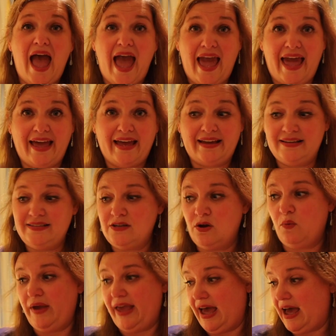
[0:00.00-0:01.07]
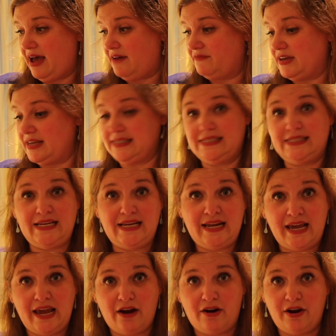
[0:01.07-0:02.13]
And we have a
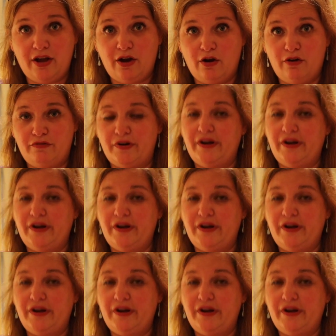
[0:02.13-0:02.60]
seating area over